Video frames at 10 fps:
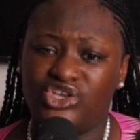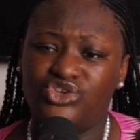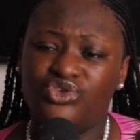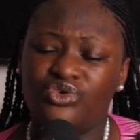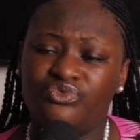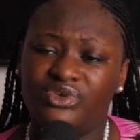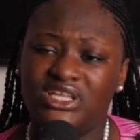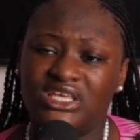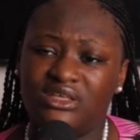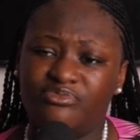you don't
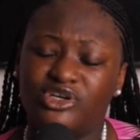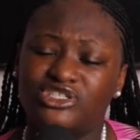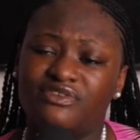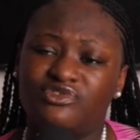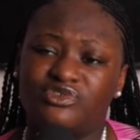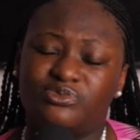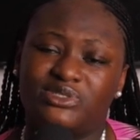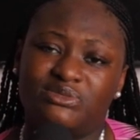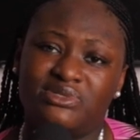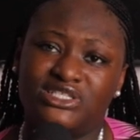really, because of the
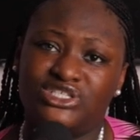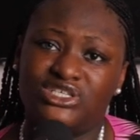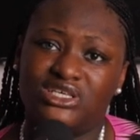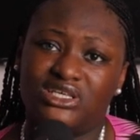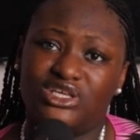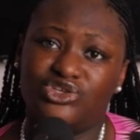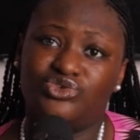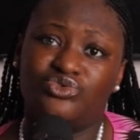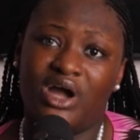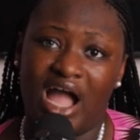responsibility
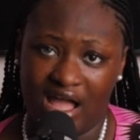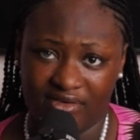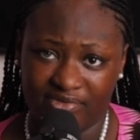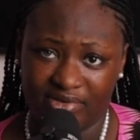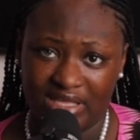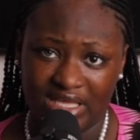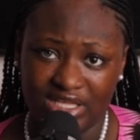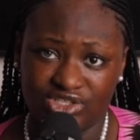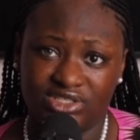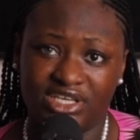you have
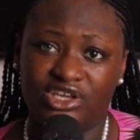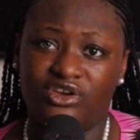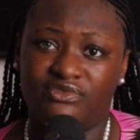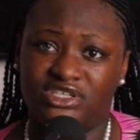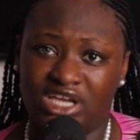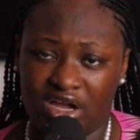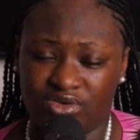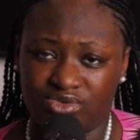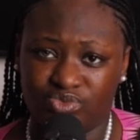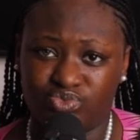to take care of a
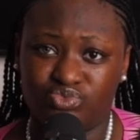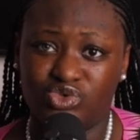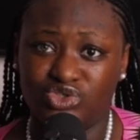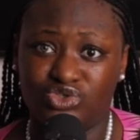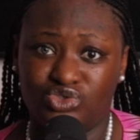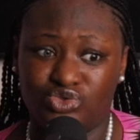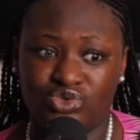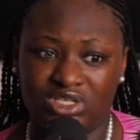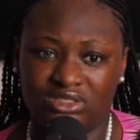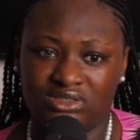child once
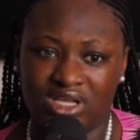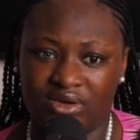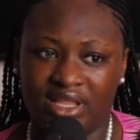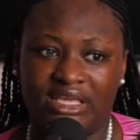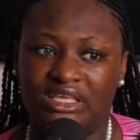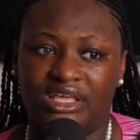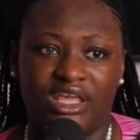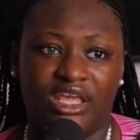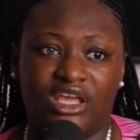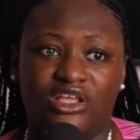you settle down, like
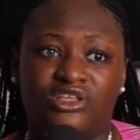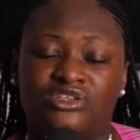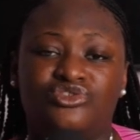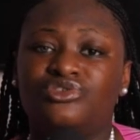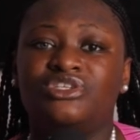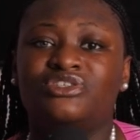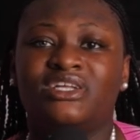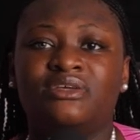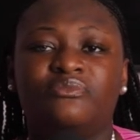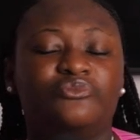you
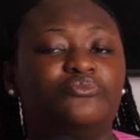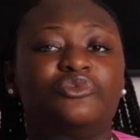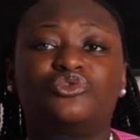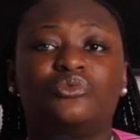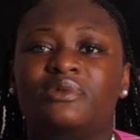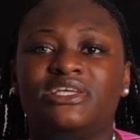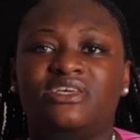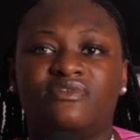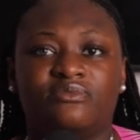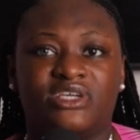literally, most women
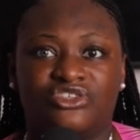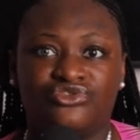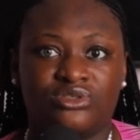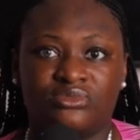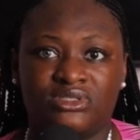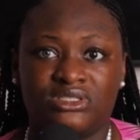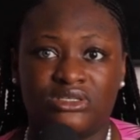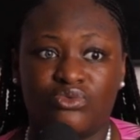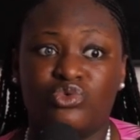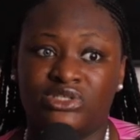give up their dreams
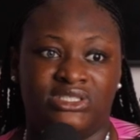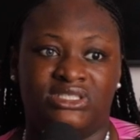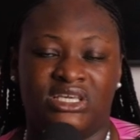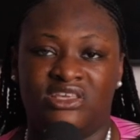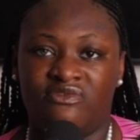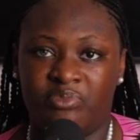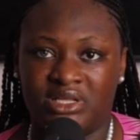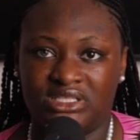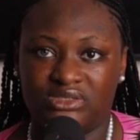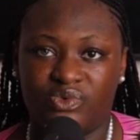once they give
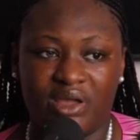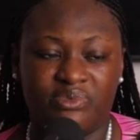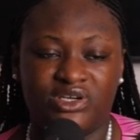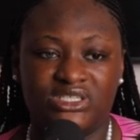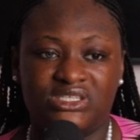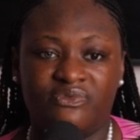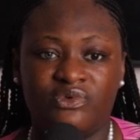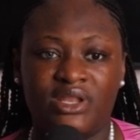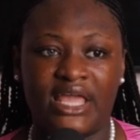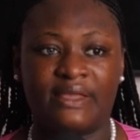birth. Why? Because they
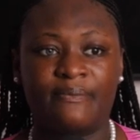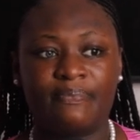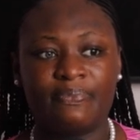feel like